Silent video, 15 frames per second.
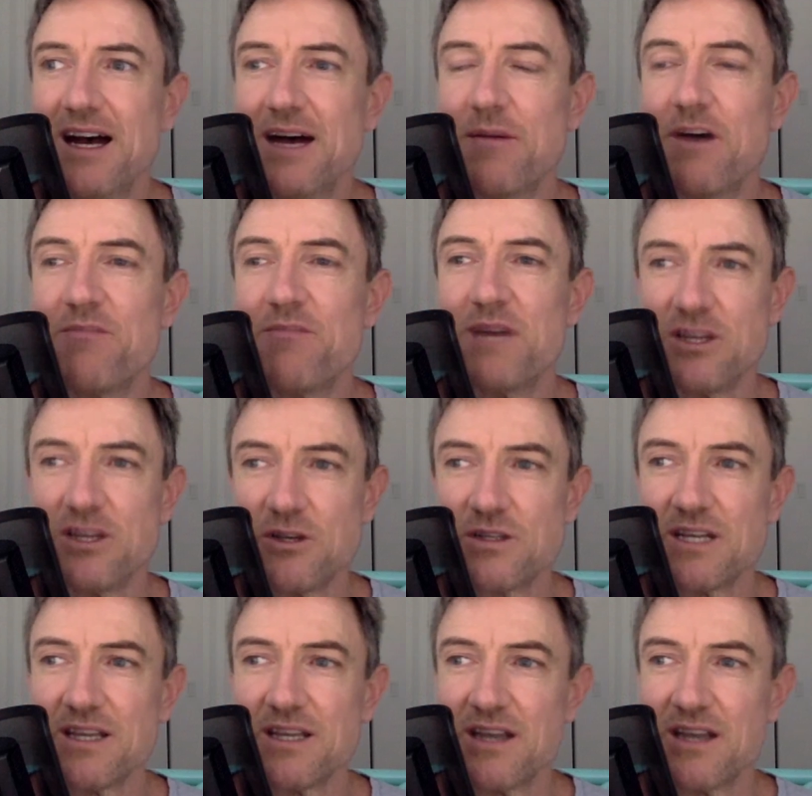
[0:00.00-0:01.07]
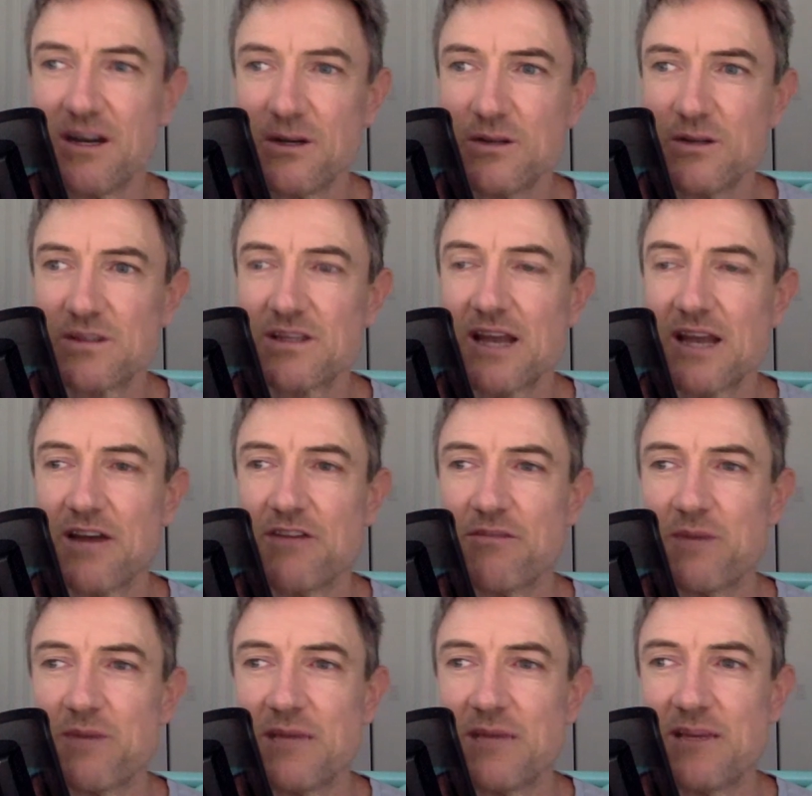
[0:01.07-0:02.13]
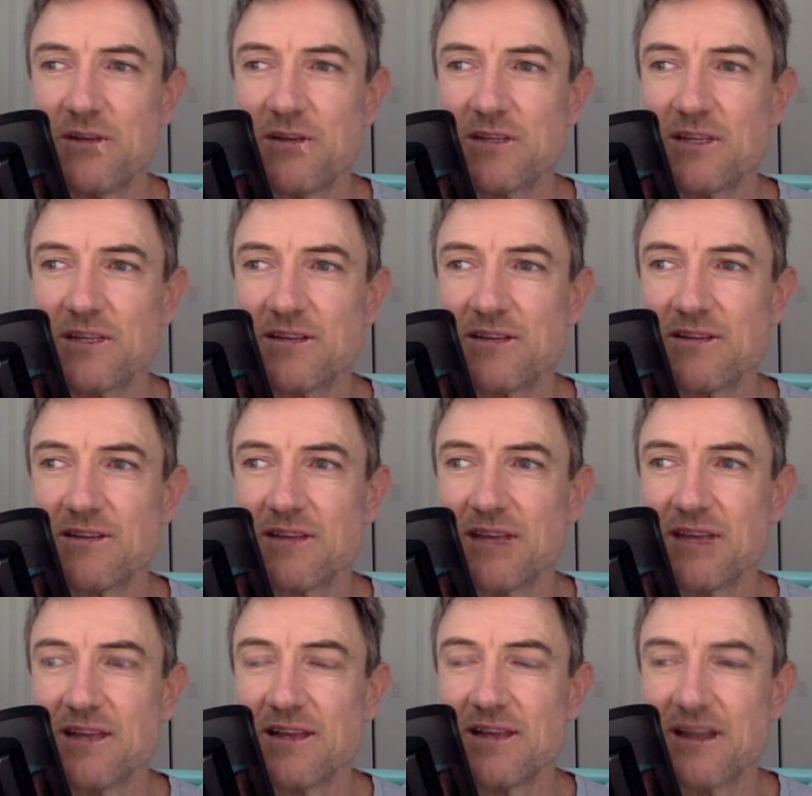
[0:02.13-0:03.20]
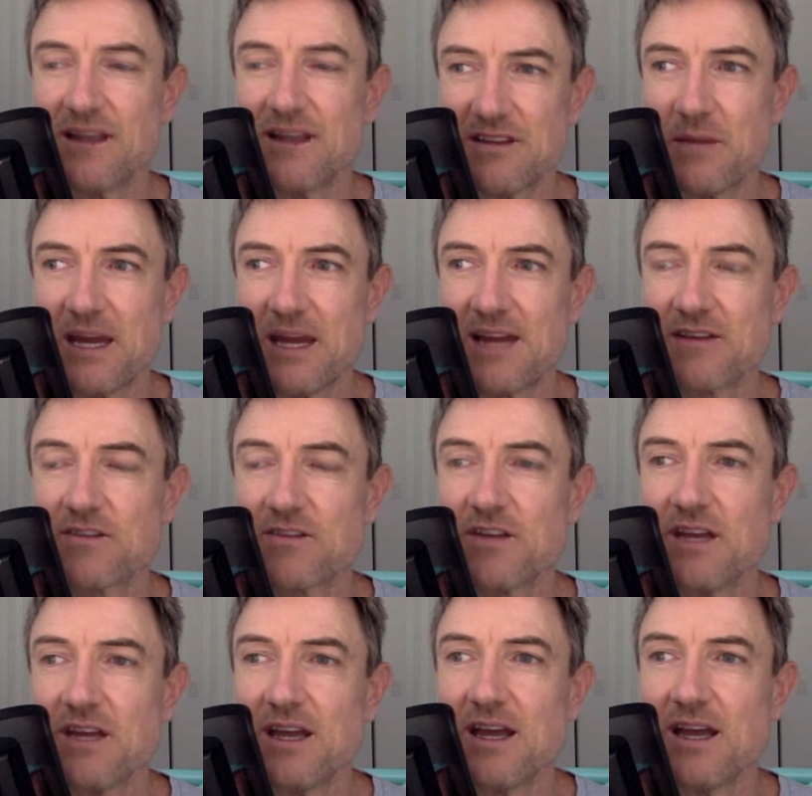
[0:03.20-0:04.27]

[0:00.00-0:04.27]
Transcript: I've been using those and I've been using the elastic bands